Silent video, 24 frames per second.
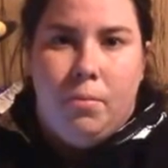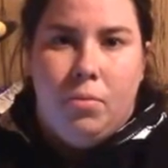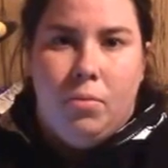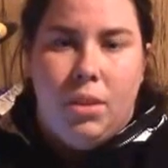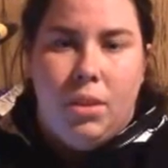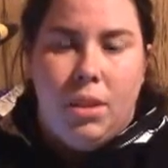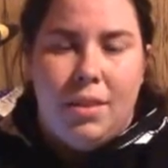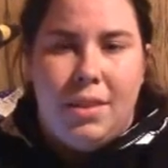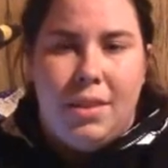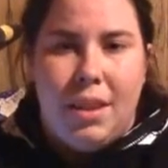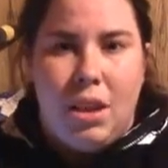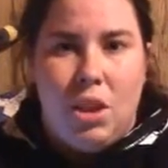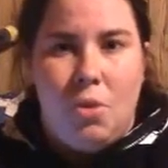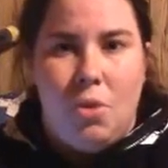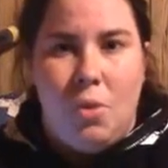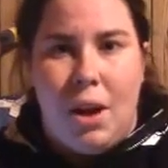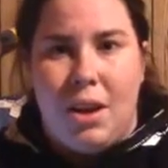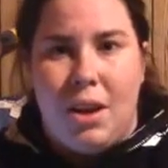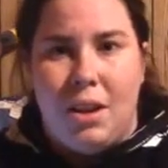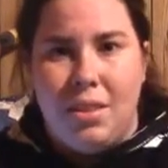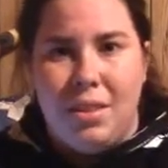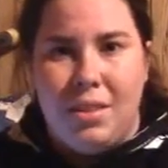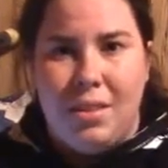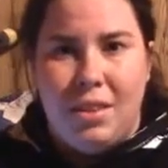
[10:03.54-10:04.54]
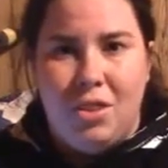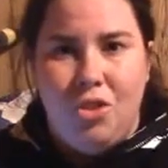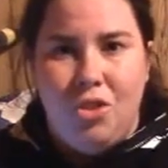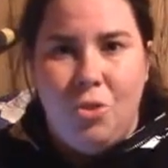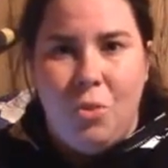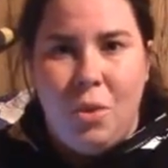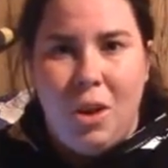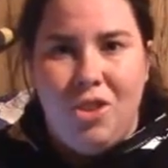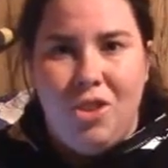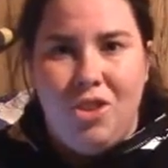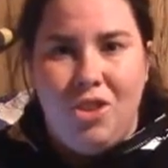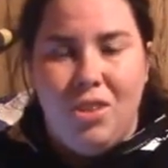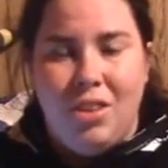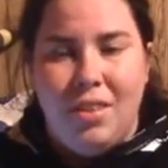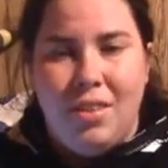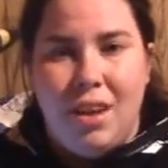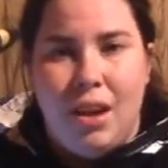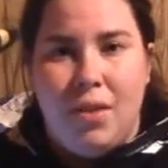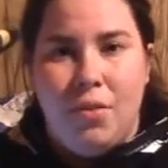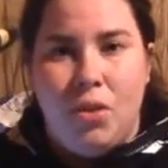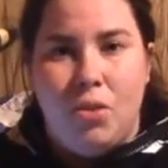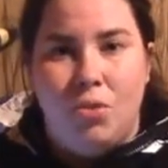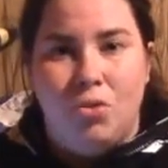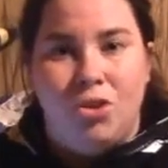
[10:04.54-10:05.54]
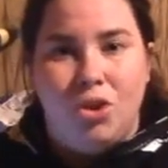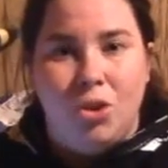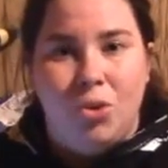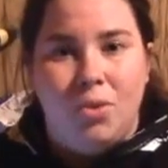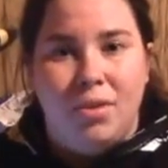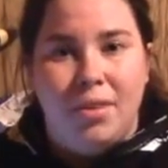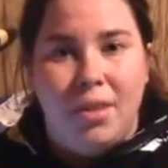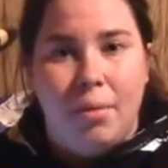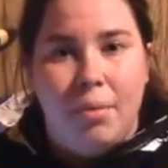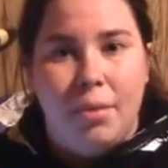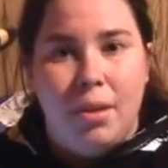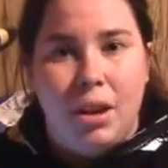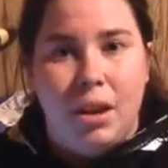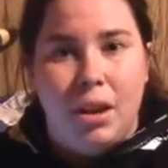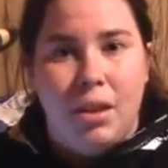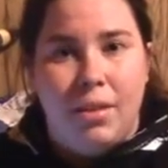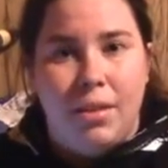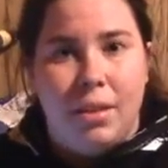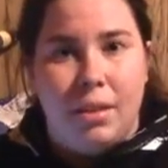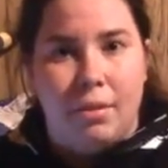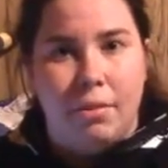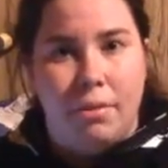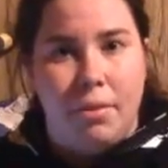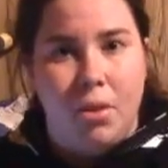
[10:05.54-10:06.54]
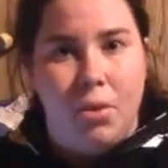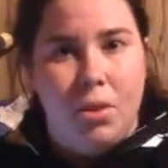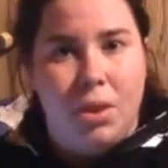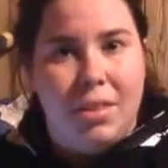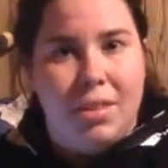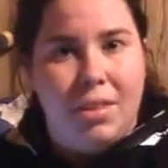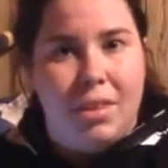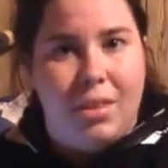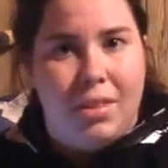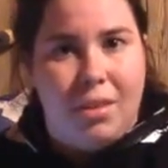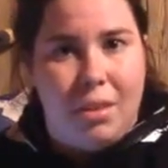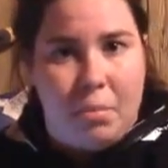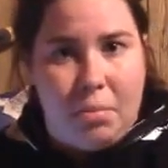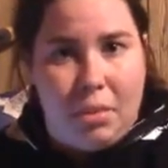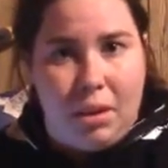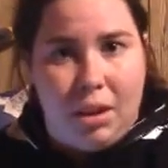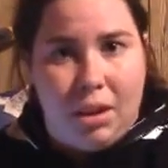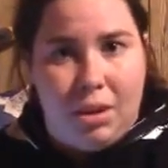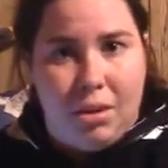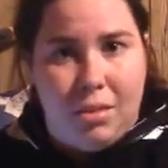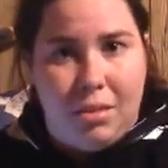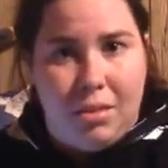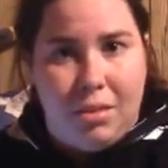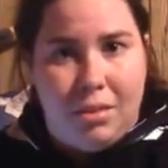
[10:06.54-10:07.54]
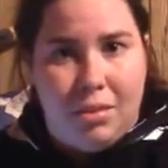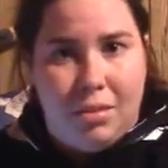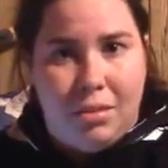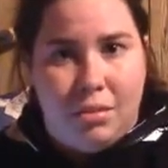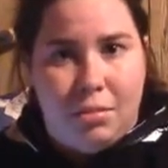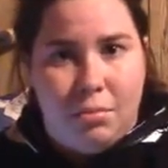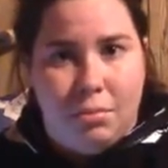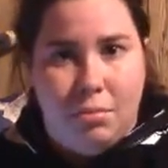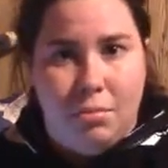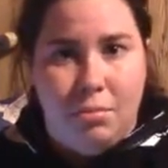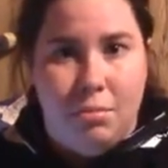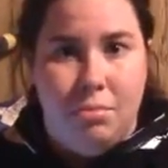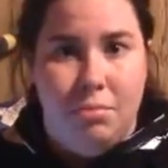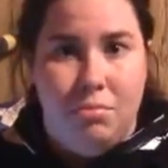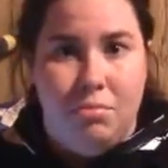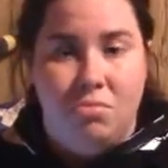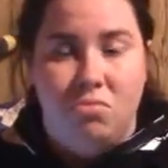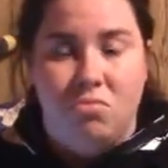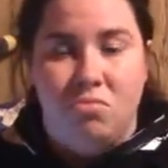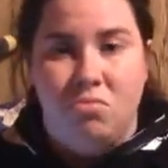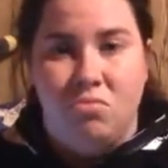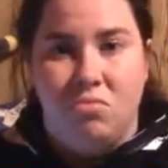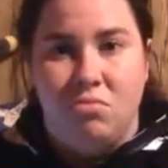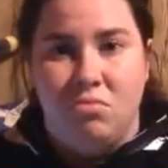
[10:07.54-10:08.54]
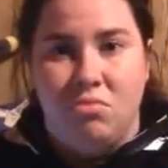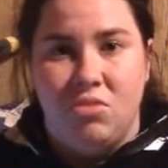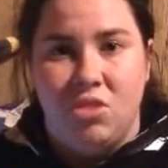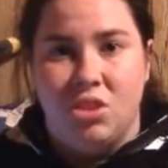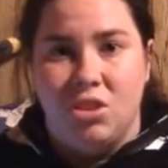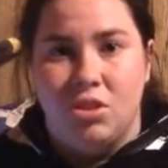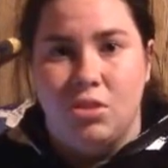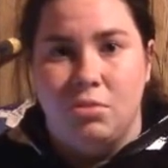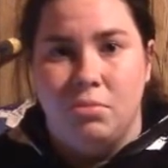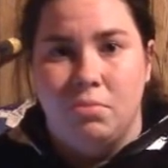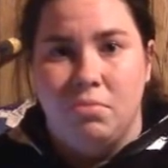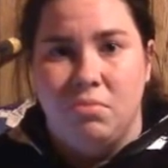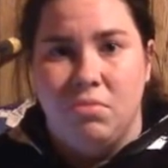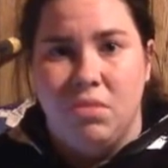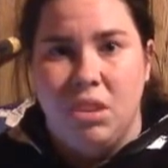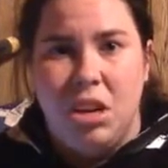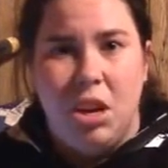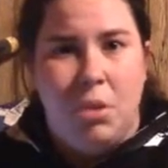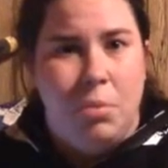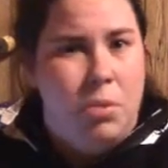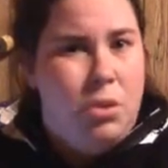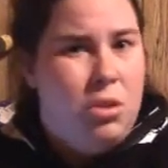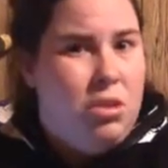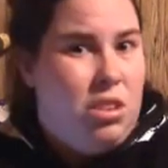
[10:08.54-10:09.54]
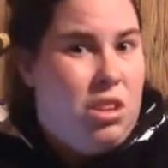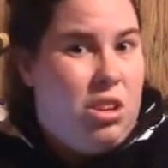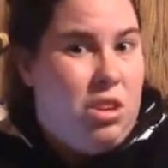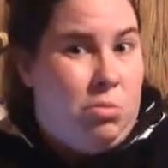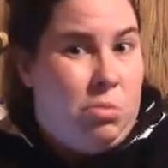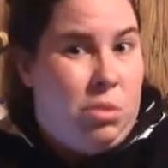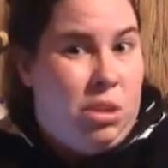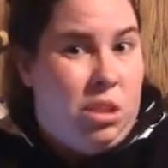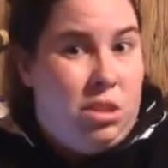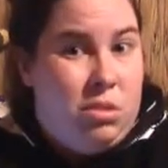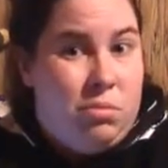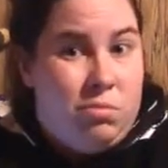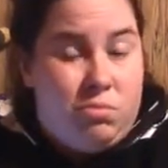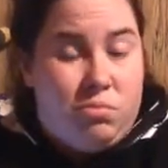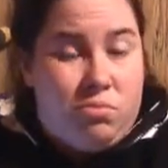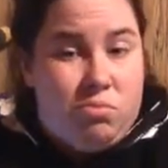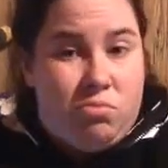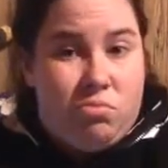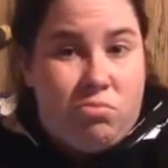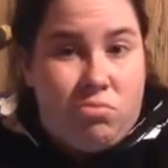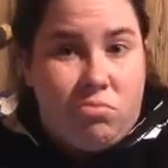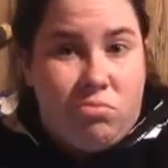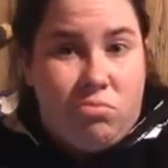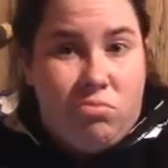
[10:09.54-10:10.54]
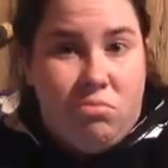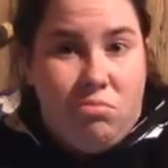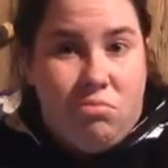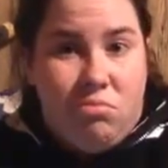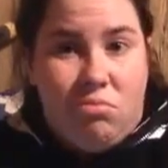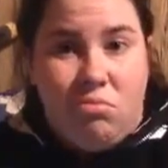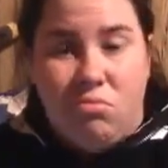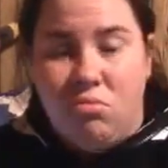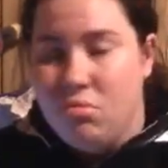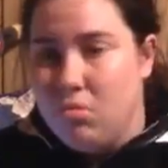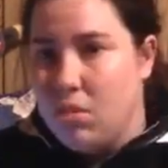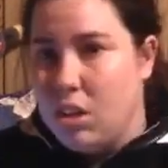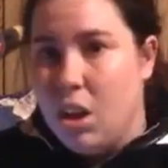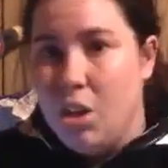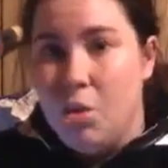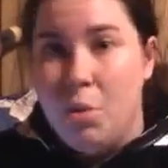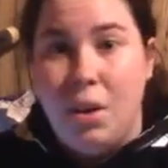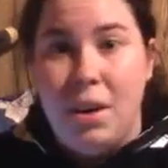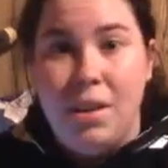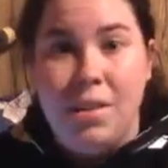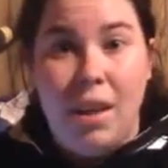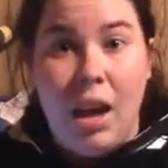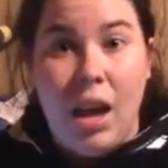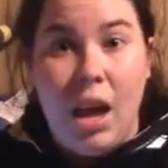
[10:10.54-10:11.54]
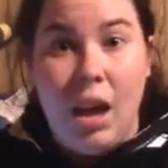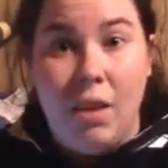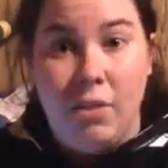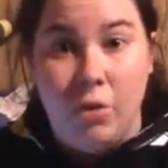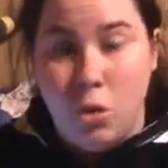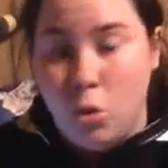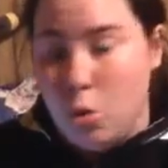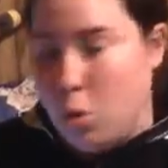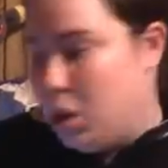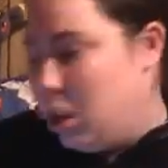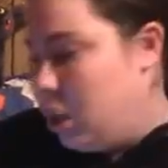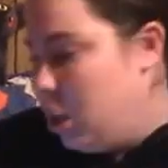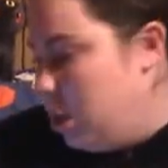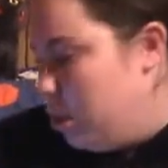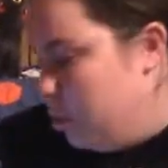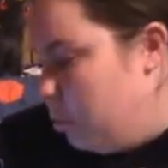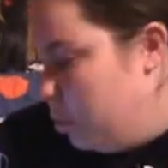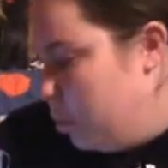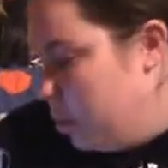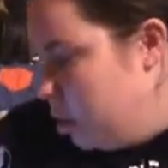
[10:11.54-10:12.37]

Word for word: let's take you out of the situation, let's have you do something else and focus on something else. So, it helped her a little bit. Otherwise, I have no clue.